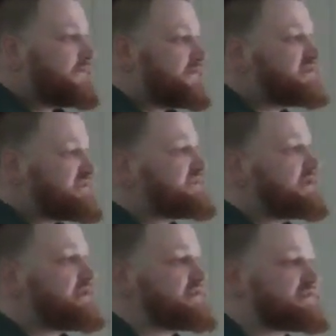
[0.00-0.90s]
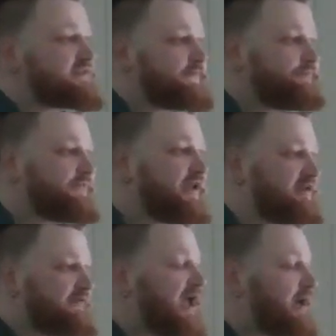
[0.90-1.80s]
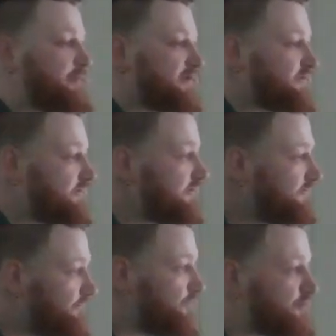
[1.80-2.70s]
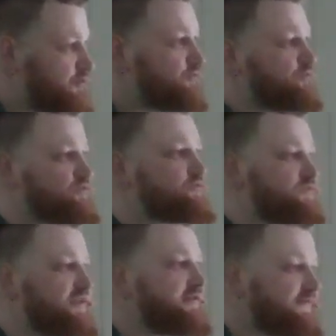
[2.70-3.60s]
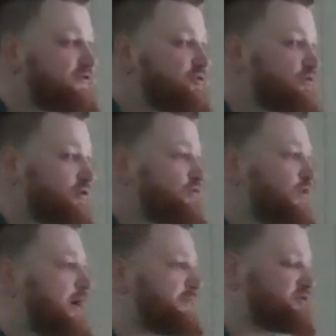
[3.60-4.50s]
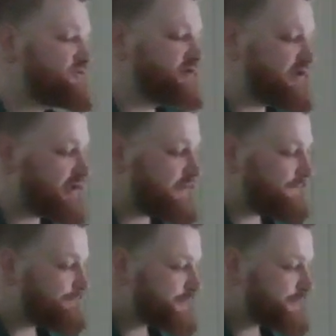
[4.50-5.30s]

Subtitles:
these things have happened for you to give you a new opportunity.